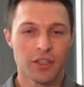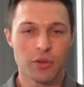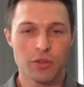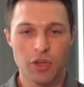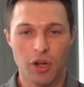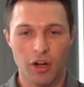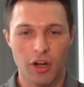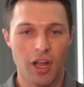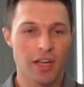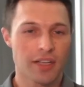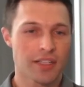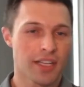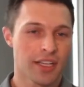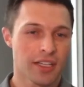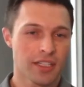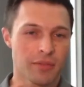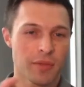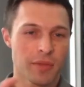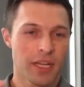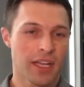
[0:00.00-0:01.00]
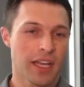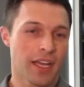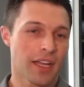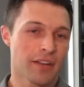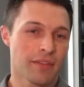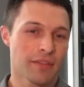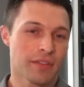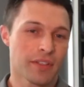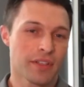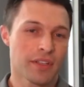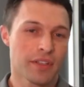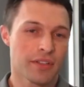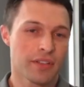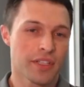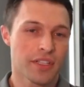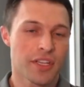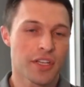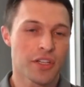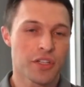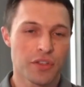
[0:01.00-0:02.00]
use our content to make kind of d-
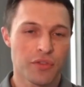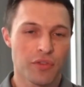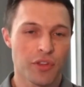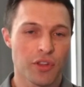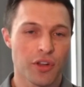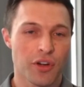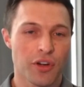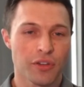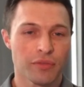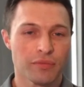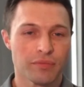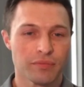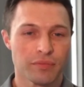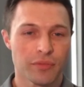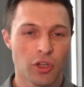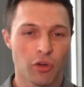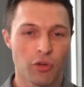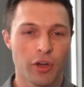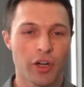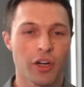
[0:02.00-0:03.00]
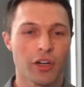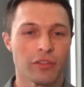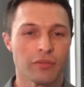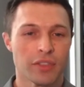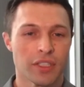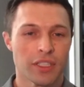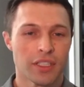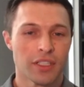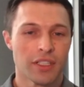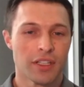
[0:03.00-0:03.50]
decisions for their career.